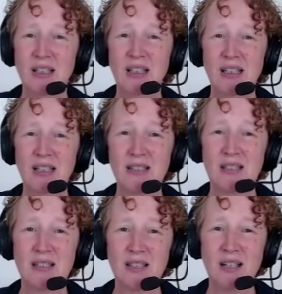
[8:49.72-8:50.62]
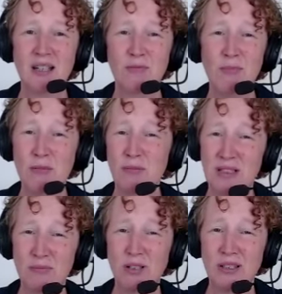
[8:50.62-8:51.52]
is maybe a bit
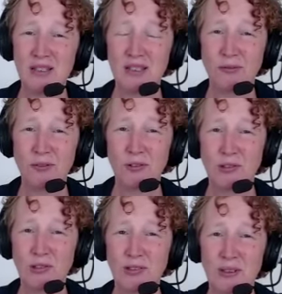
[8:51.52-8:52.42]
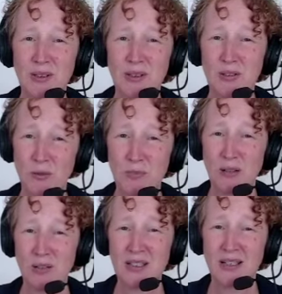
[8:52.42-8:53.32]
depressing for
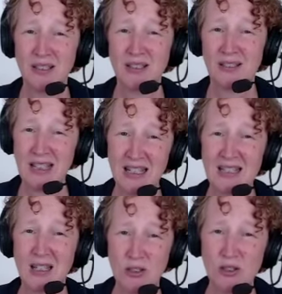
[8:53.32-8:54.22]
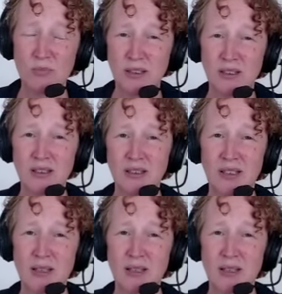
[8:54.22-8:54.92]
Scorpio ascendant, and takes that Jupiter